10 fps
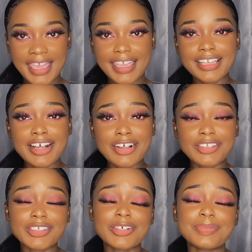Hey loves,
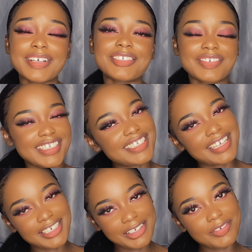welcome back to my
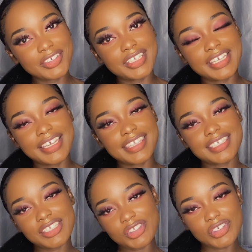channel. If you're new here,
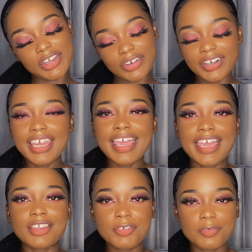this is Nyoero,
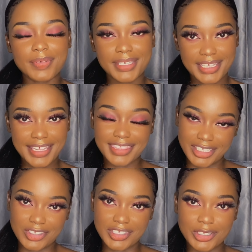and if you've been here,
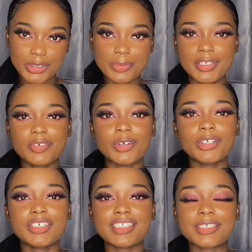thank you thank you so much for
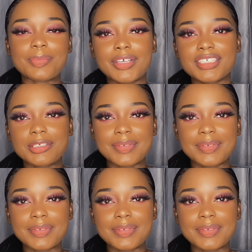always supporting